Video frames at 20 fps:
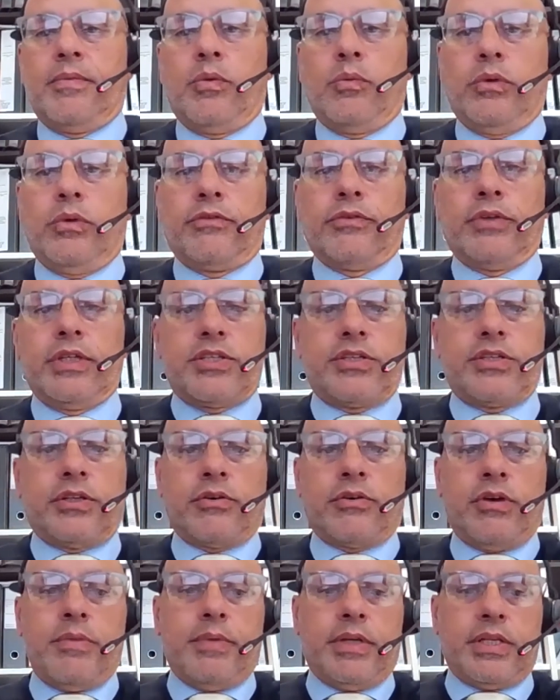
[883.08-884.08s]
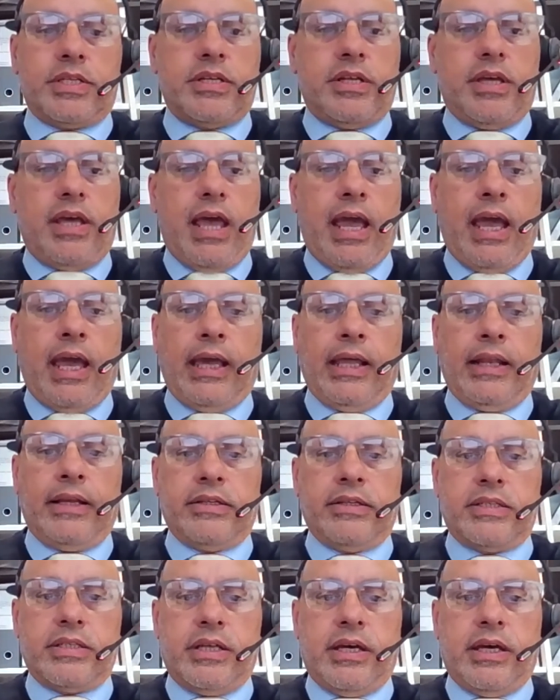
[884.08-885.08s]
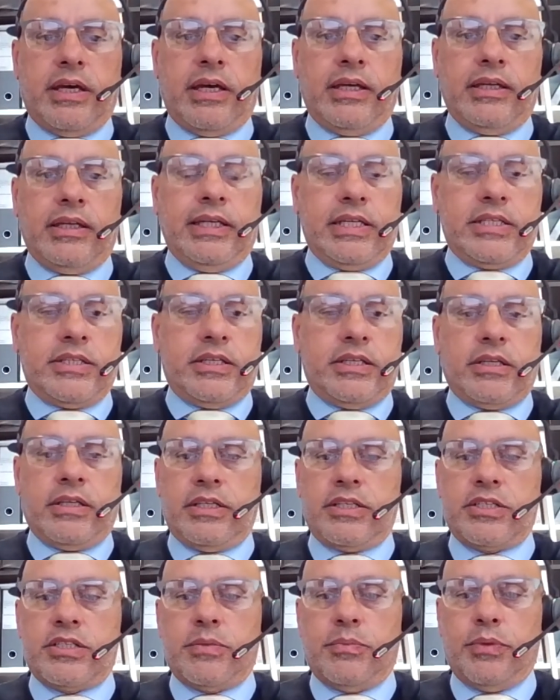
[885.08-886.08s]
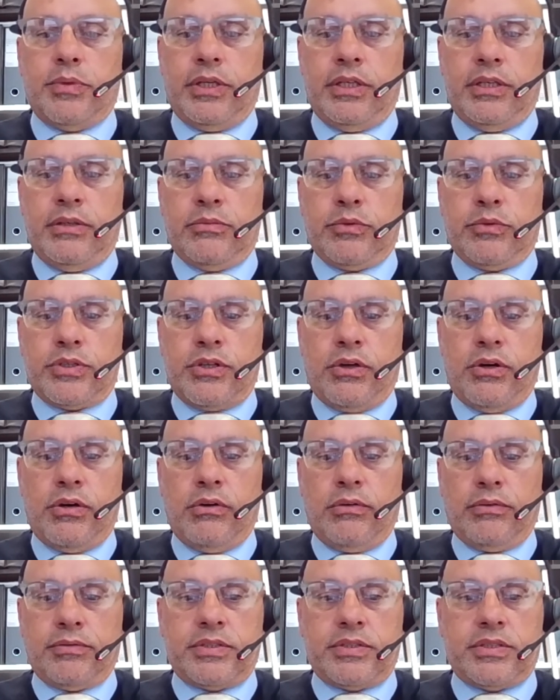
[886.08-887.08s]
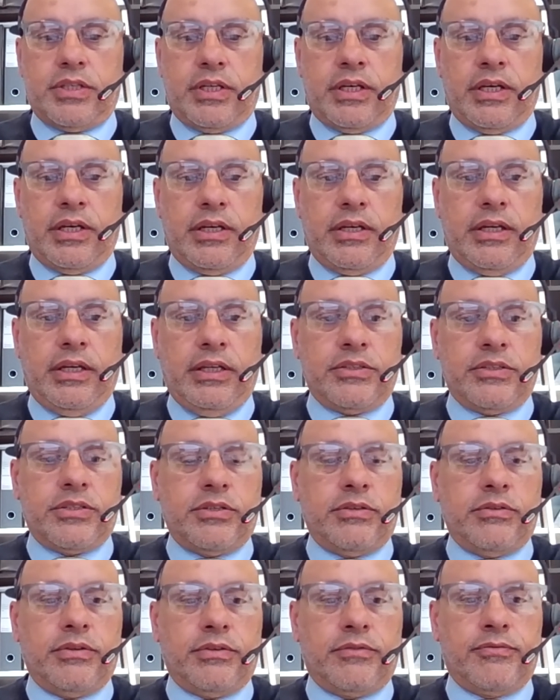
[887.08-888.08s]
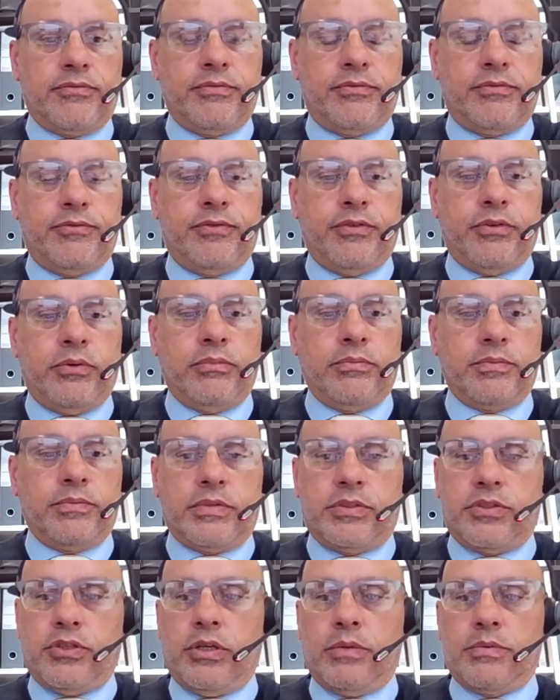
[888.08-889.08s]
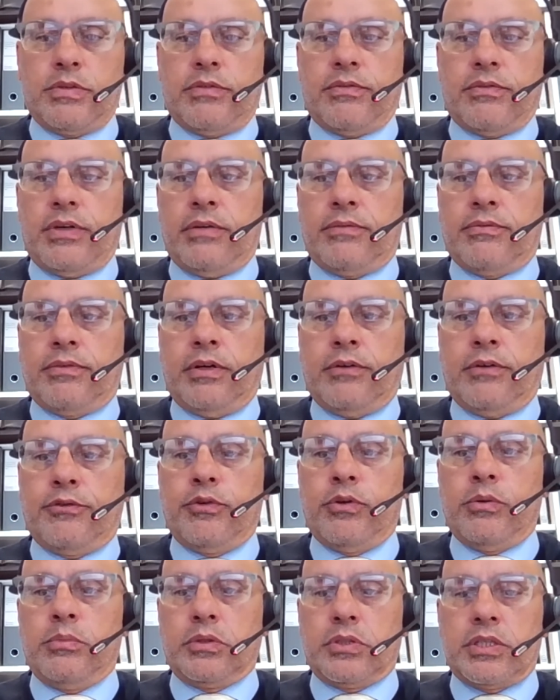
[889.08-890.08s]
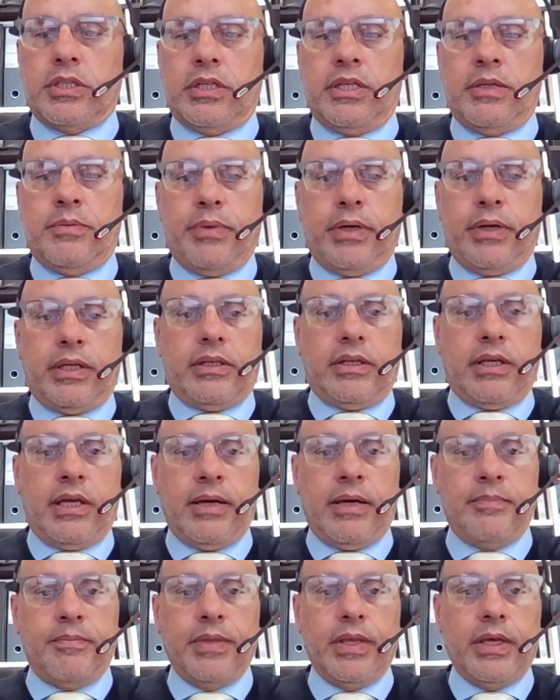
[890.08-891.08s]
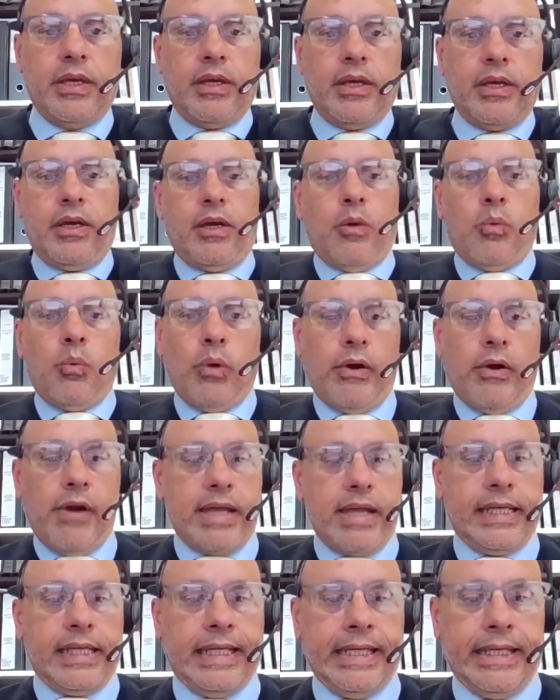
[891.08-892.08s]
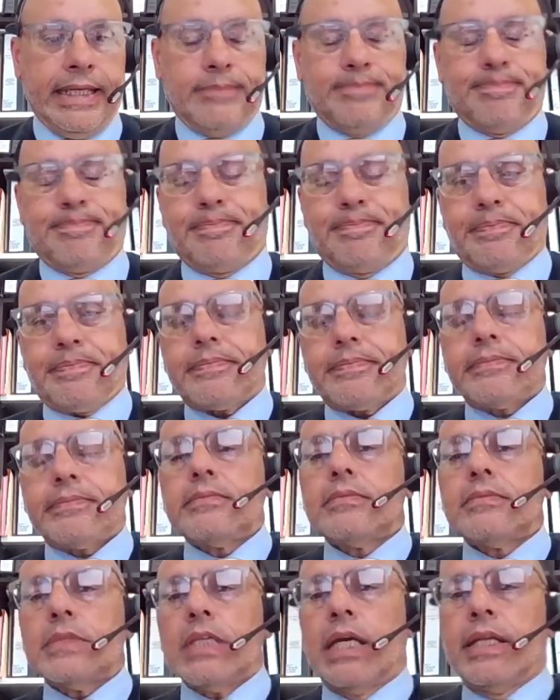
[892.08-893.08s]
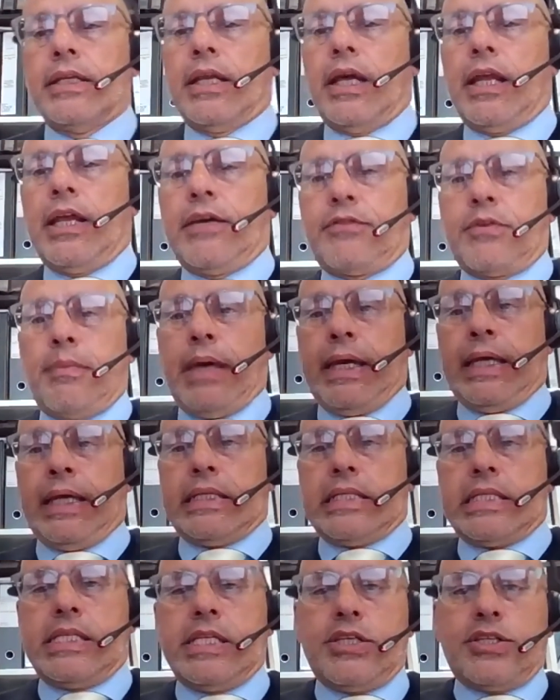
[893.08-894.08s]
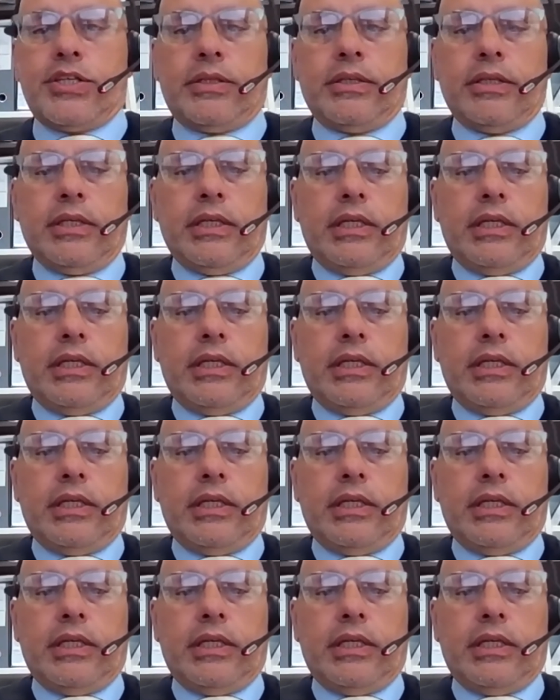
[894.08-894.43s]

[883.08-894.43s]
We've reached agreement, and yes, it needs to be resolved into the terms of a formal deed, but we're out of here and you don't have to make a decision.